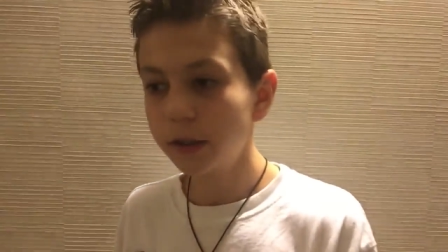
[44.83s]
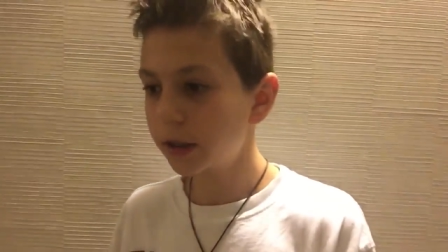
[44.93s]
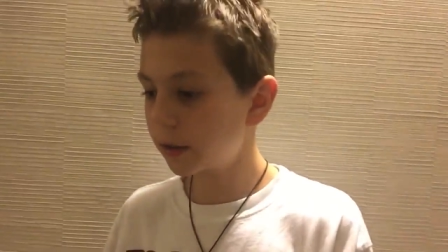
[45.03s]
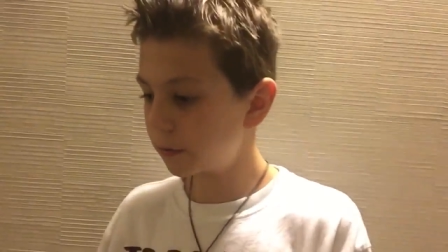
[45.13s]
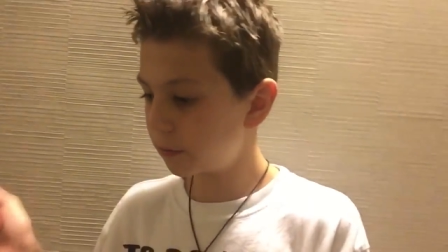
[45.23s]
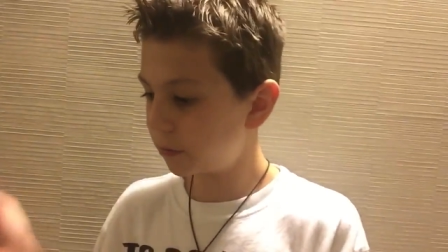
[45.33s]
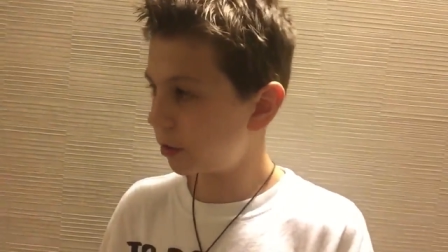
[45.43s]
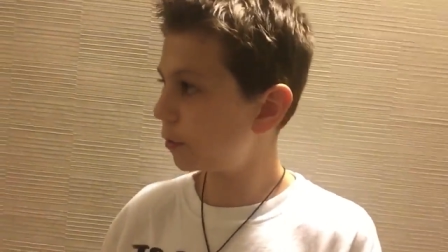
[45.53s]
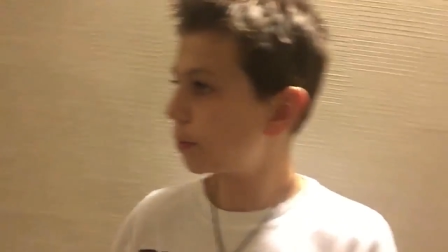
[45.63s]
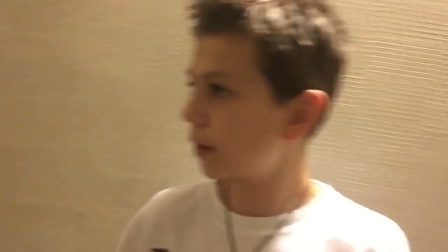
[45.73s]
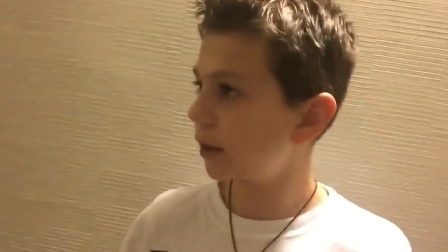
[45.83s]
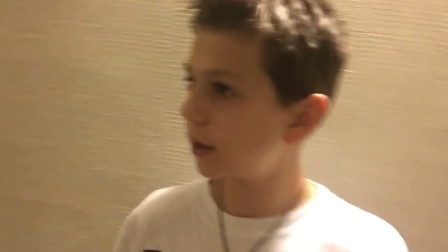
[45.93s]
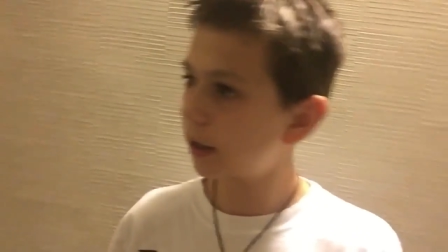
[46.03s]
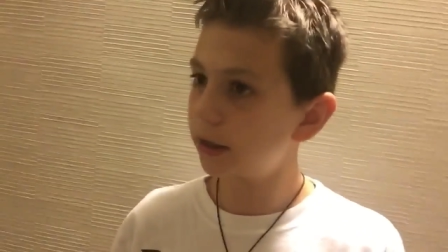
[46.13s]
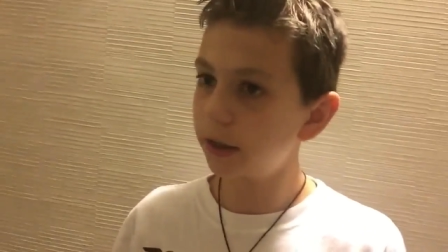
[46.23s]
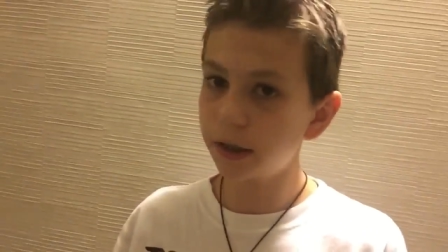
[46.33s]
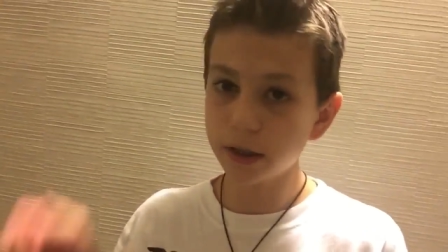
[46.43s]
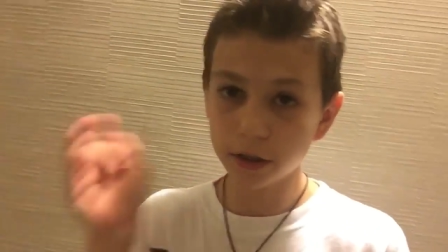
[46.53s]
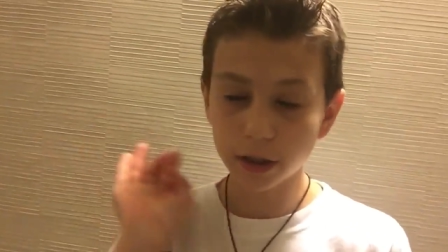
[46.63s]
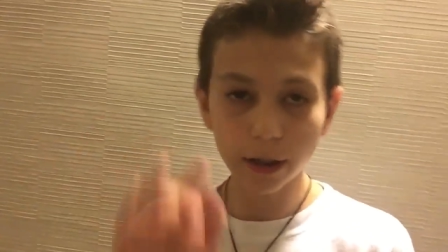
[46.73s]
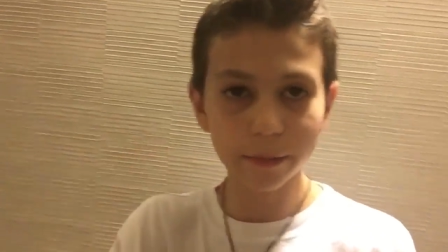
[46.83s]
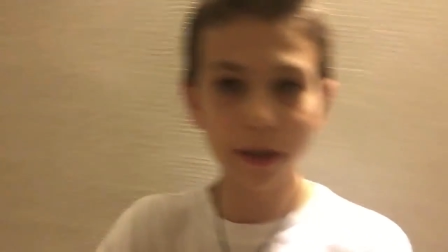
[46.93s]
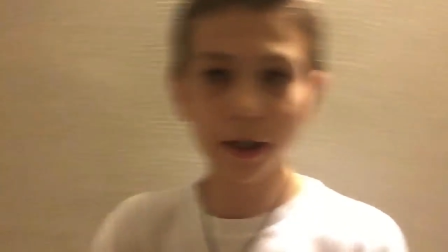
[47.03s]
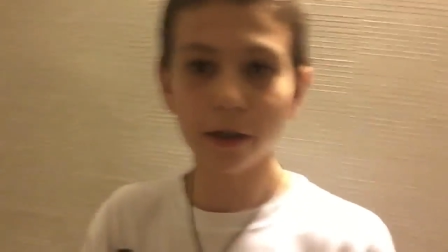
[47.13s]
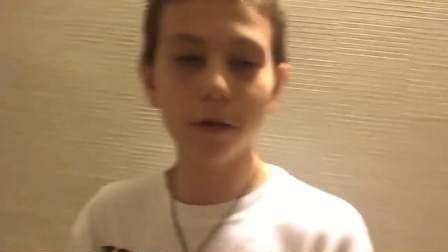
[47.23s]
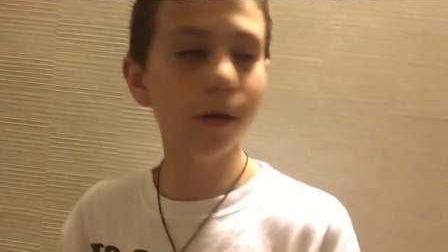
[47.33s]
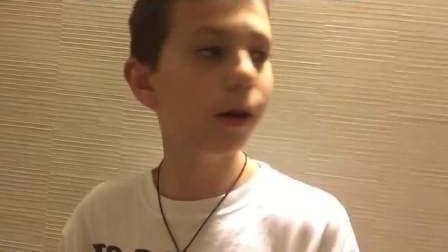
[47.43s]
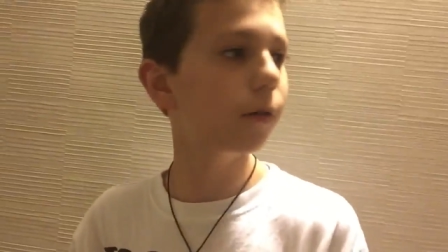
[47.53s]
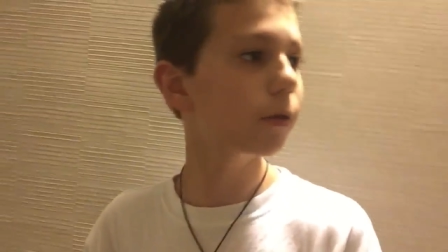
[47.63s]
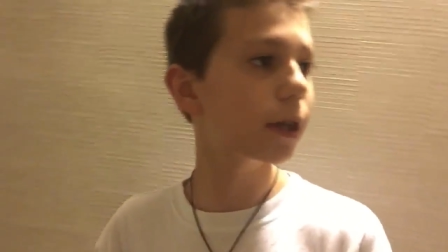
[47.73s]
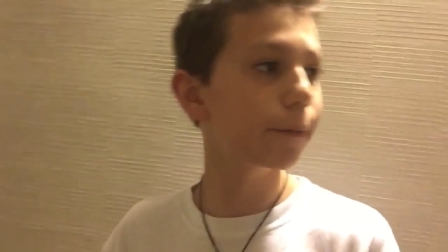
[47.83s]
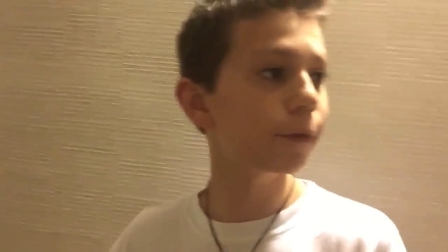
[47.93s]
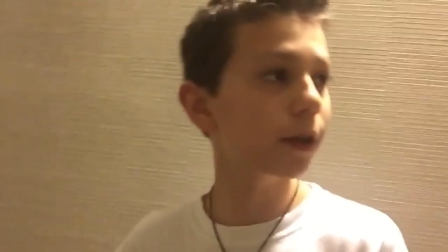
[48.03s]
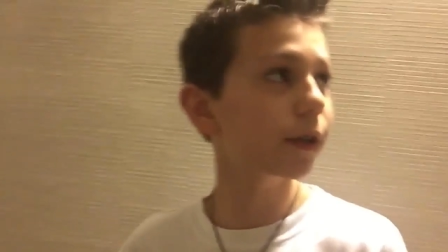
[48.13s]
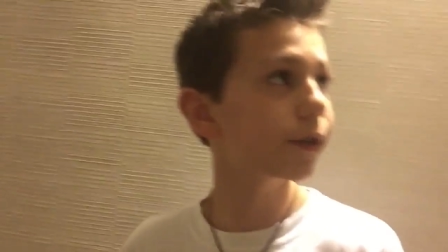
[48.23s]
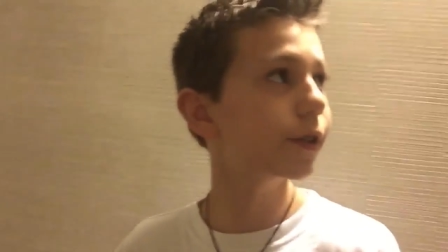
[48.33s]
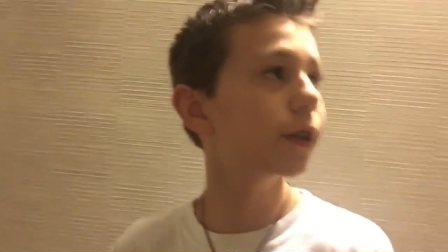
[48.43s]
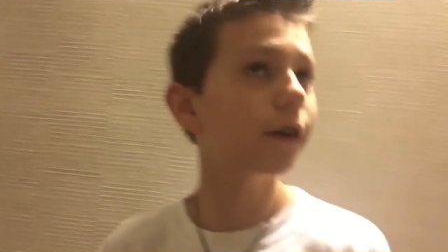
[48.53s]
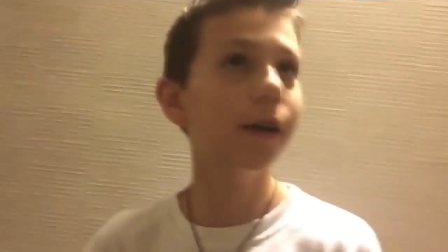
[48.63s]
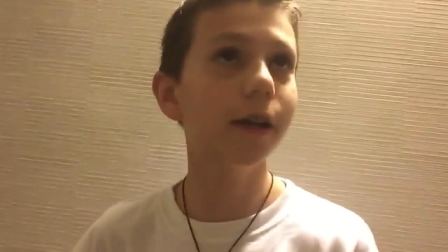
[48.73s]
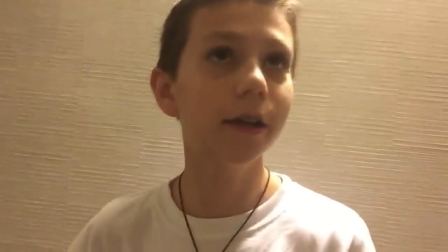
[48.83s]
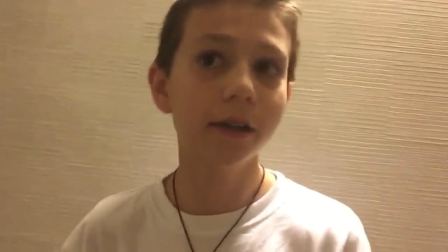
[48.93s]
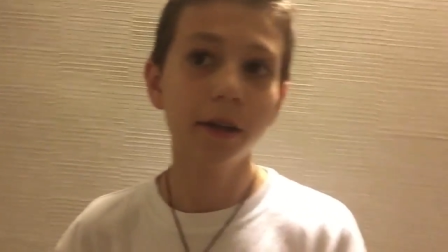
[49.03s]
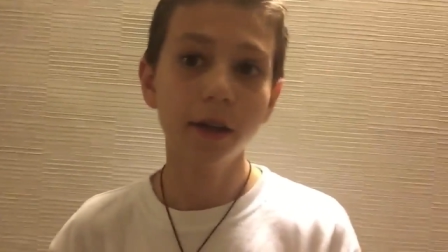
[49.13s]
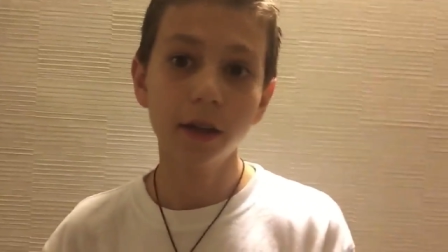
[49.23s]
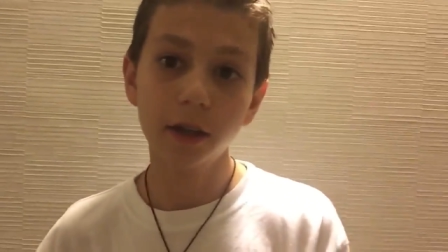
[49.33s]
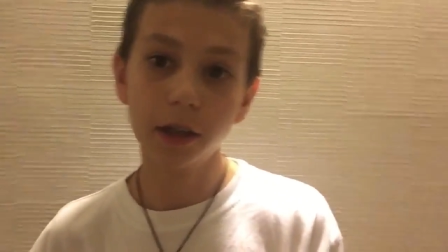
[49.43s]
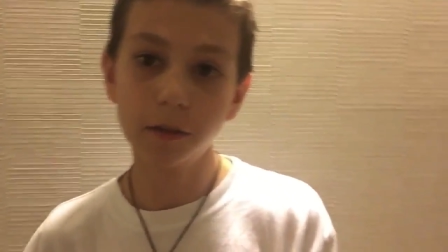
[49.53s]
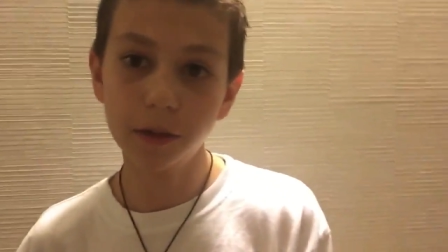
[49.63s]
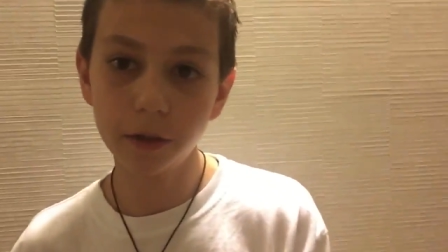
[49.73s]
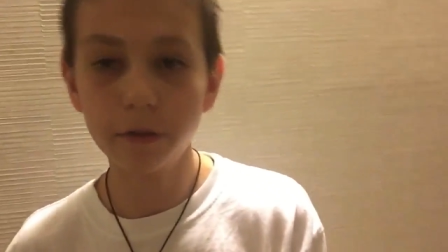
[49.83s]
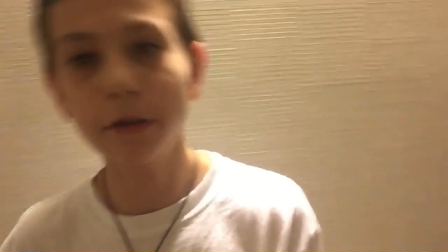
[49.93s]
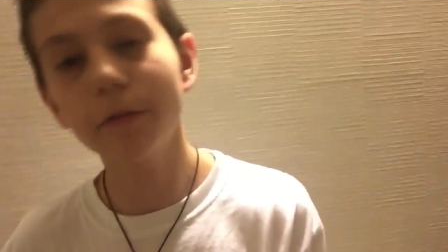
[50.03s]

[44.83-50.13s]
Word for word: some new prank ideas are coming out. Uh, we're keeping that a secret because we don't want